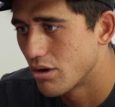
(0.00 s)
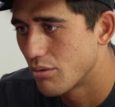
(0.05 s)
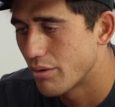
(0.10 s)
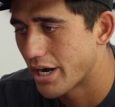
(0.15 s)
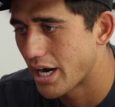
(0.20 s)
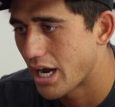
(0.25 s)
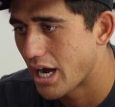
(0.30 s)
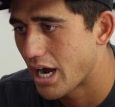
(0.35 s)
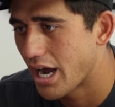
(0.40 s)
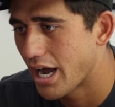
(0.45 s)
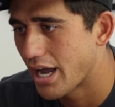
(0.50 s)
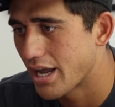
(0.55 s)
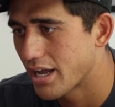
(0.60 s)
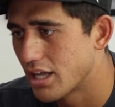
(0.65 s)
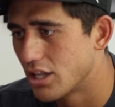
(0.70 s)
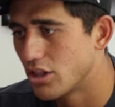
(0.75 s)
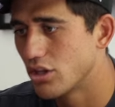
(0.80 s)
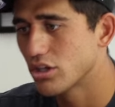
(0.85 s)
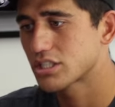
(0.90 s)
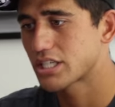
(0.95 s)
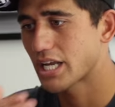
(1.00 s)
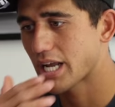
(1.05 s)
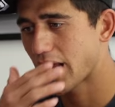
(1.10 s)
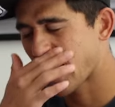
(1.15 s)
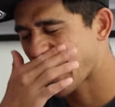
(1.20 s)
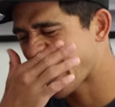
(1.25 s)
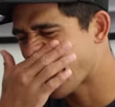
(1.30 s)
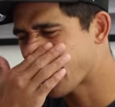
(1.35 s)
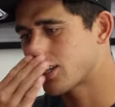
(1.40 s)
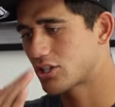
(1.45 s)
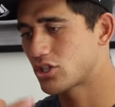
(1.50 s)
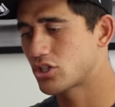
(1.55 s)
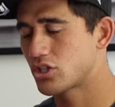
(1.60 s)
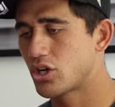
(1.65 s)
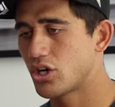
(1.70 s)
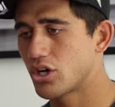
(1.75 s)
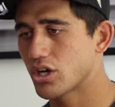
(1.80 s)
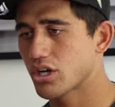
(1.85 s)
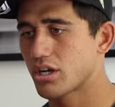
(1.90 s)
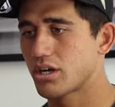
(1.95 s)
Went high. It looks like I kind of
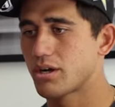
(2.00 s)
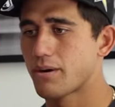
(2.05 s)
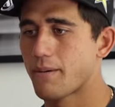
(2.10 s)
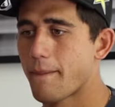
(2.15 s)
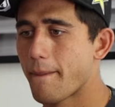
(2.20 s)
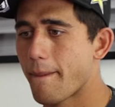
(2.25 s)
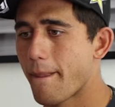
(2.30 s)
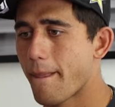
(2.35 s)
took